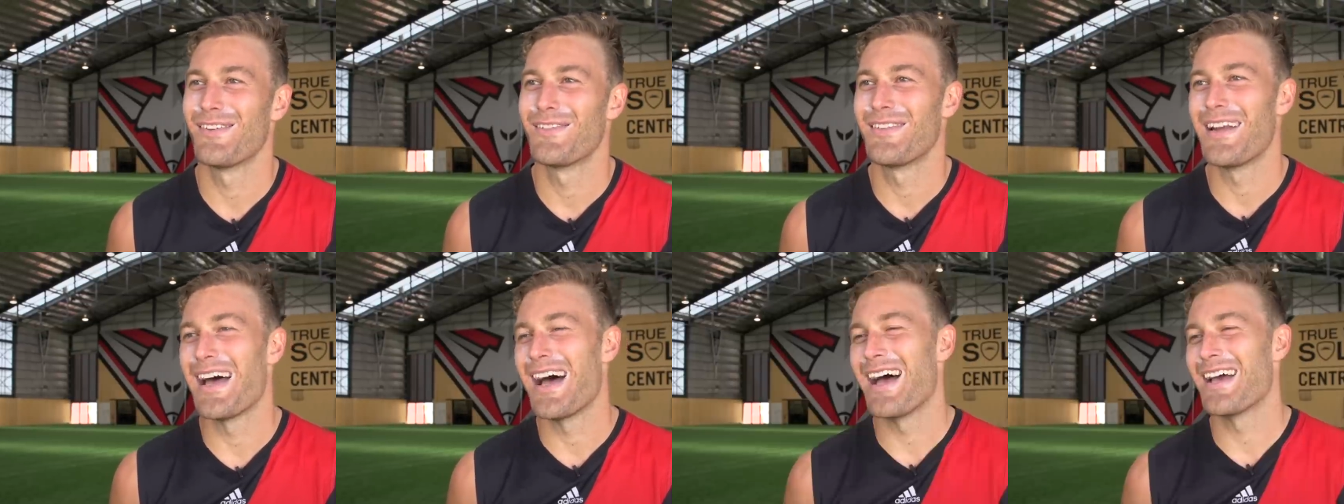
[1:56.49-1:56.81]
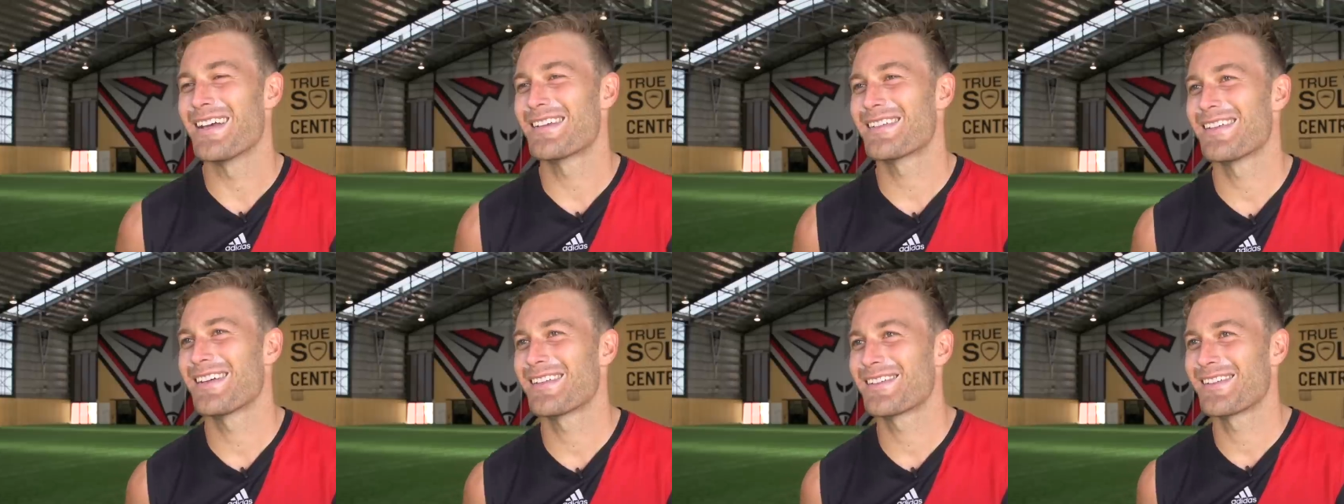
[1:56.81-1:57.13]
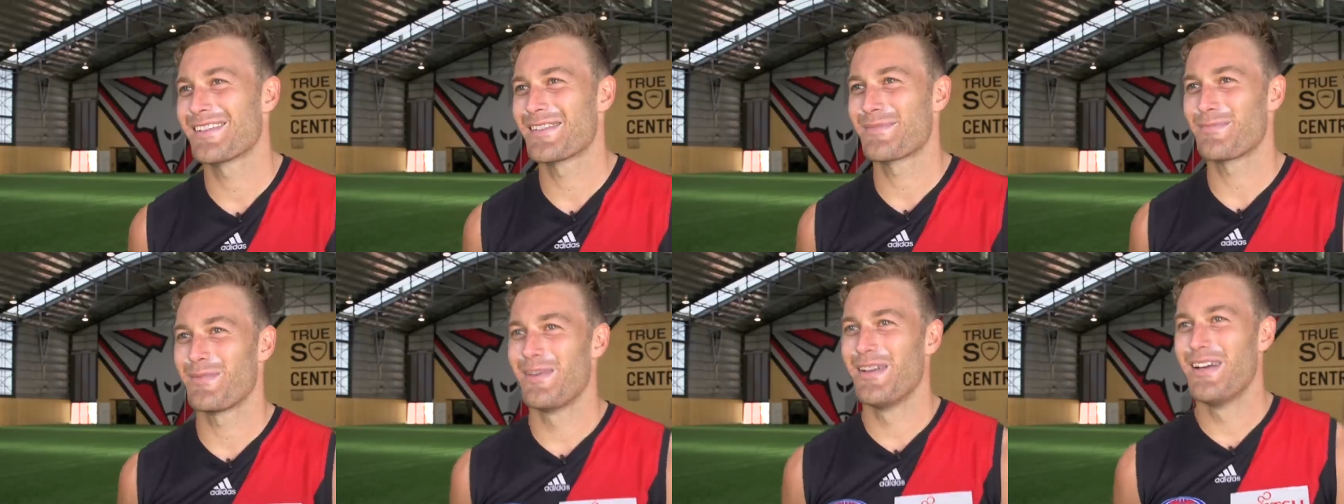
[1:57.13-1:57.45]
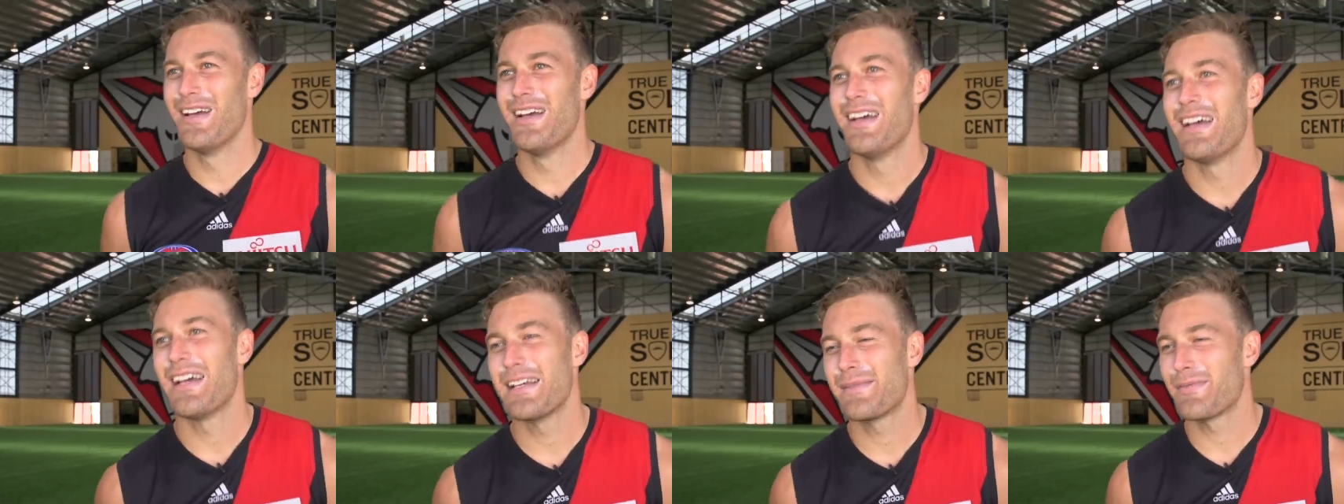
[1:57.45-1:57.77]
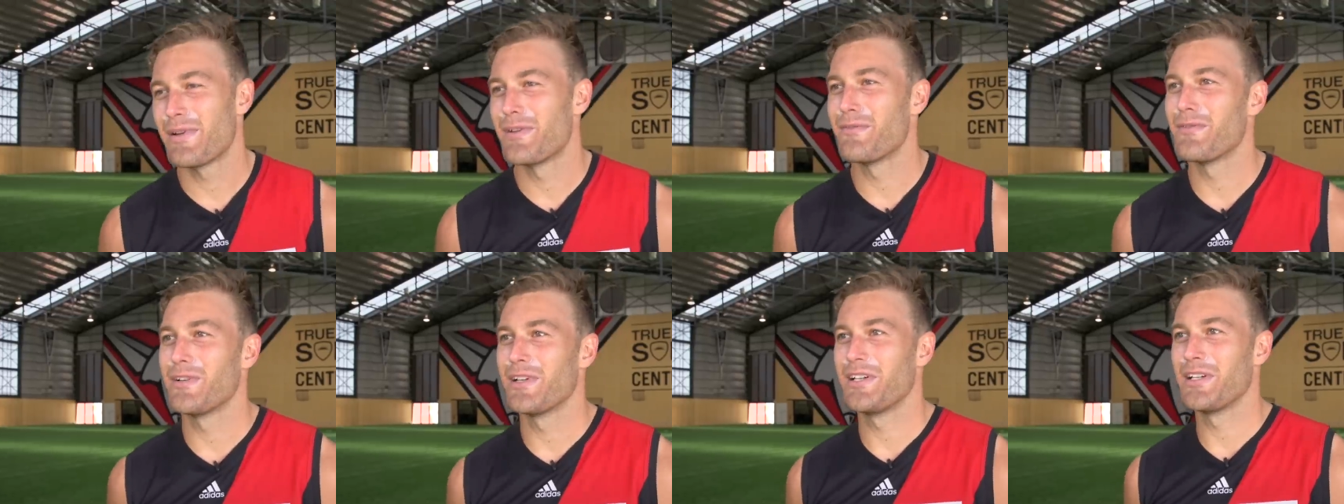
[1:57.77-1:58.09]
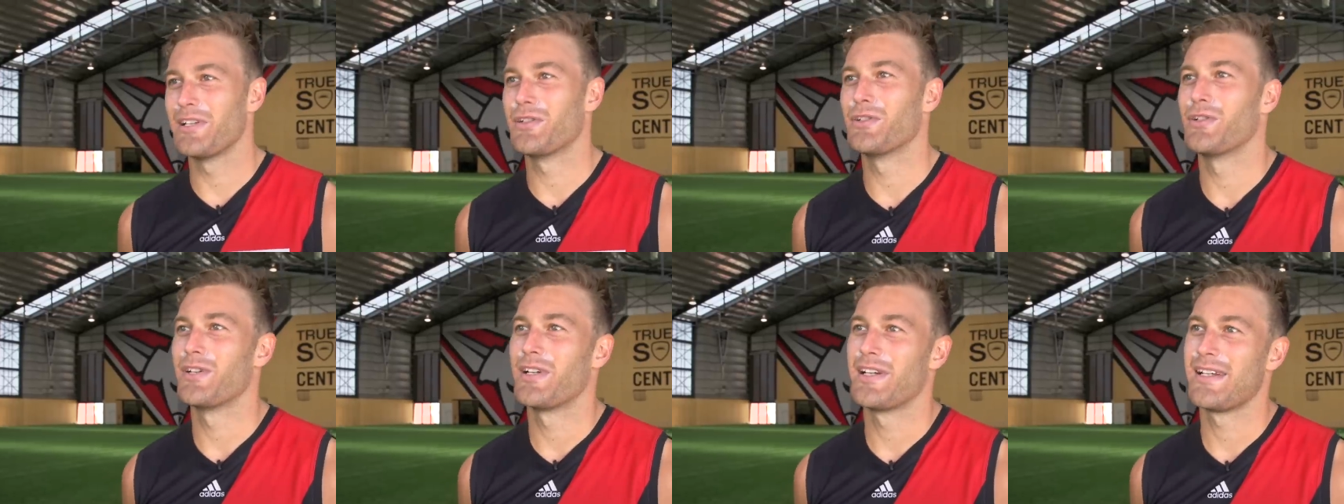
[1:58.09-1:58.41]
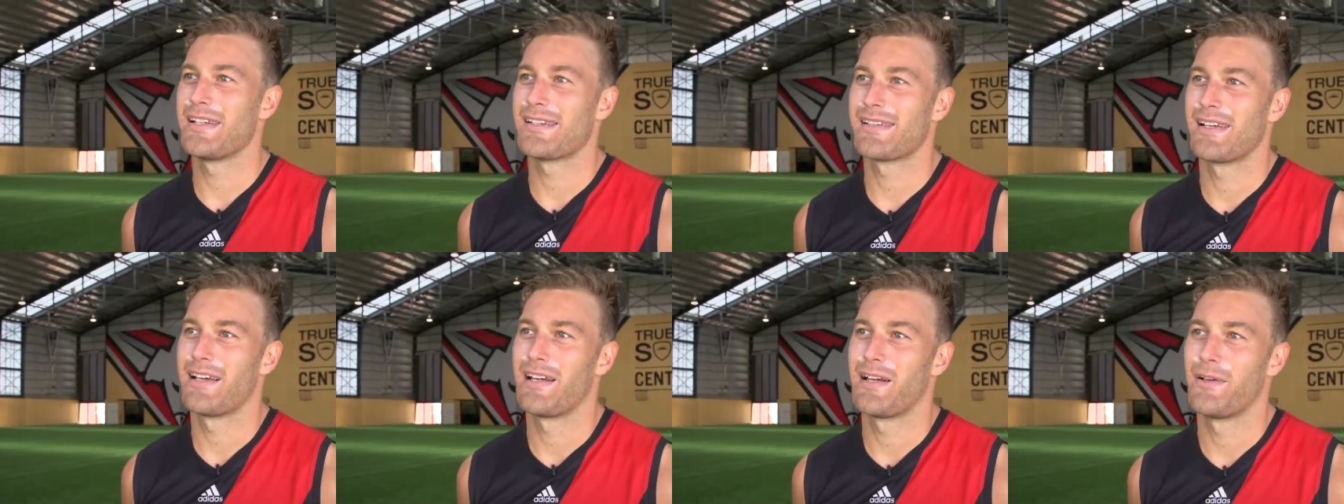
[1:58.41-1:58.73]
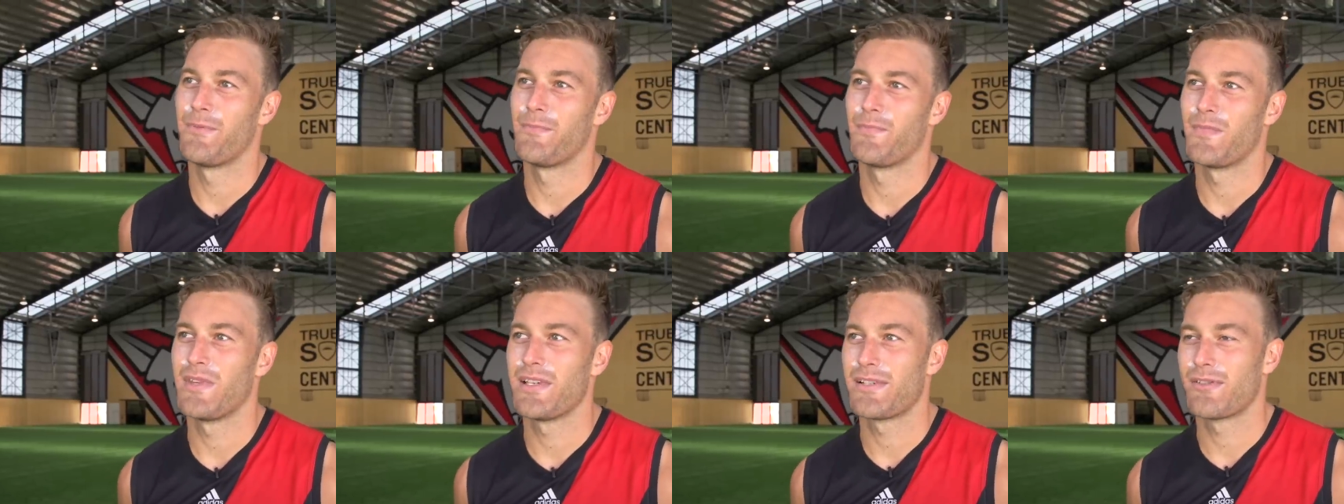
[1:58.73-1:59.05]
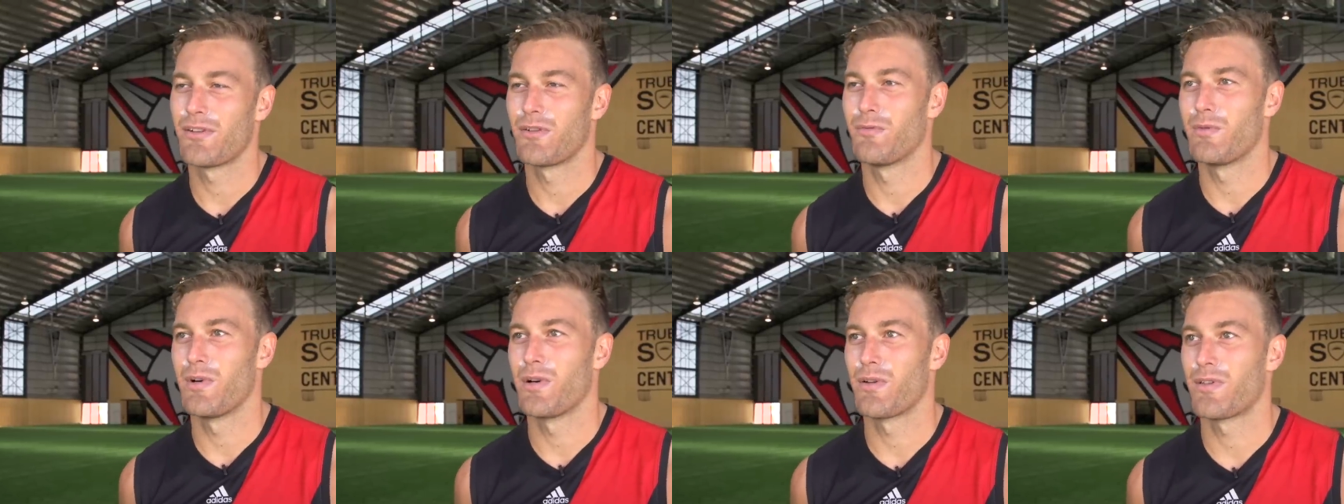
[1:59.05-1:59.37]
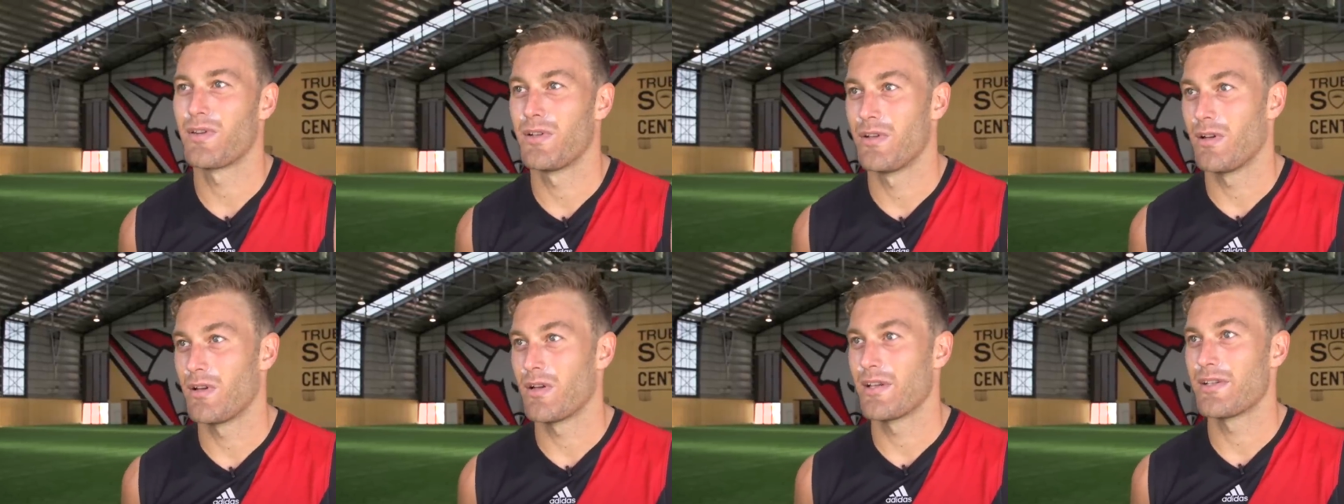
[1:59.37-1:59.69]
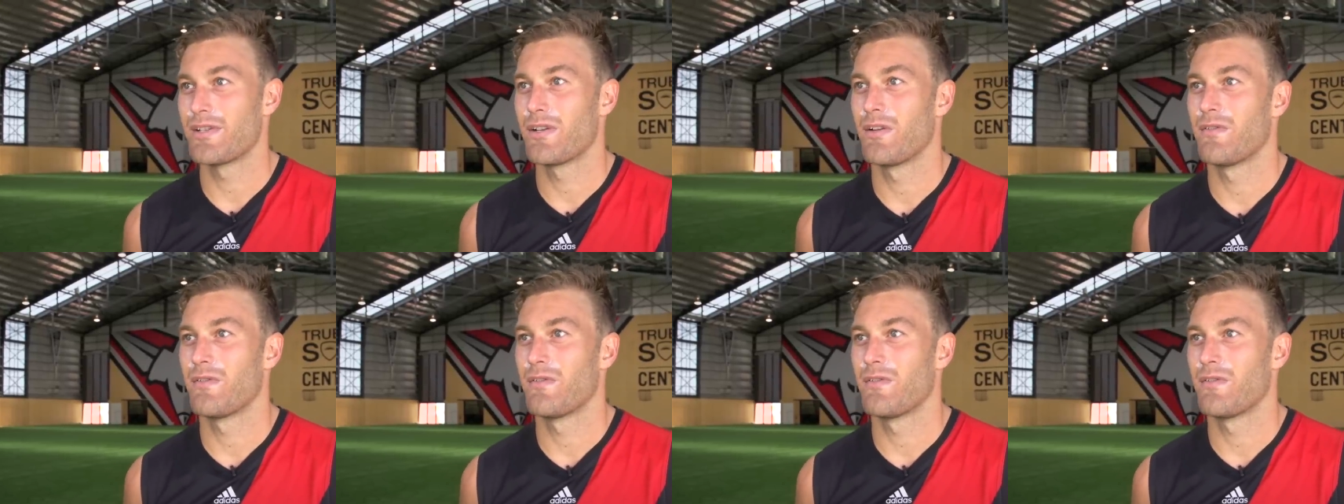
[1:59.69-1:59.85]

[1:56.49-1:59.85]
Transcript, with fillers: No, Sess has he's been really good. He's um, he's got a wealth of knowledge.